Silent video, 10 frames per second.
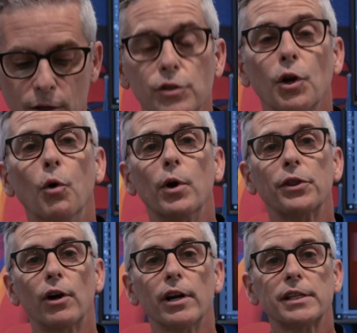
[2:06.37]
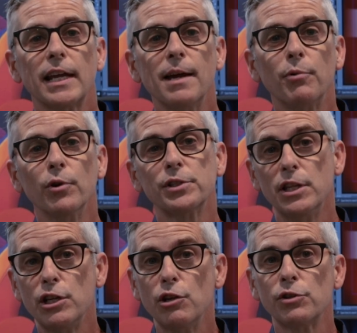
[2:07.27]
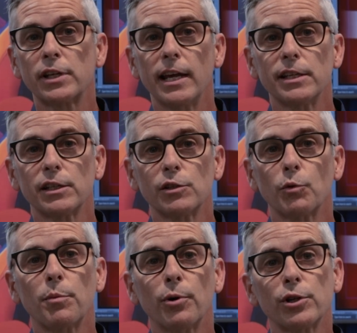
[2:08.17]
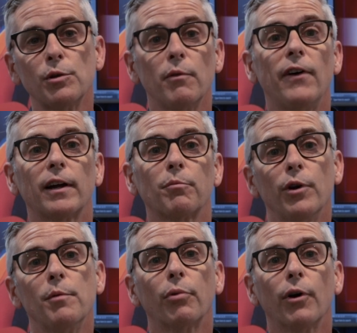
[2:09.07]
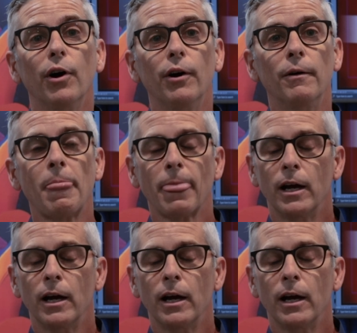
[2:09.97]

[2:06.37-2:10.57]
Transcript: So with our examples and the use cases with PersonalEffect Print Pro,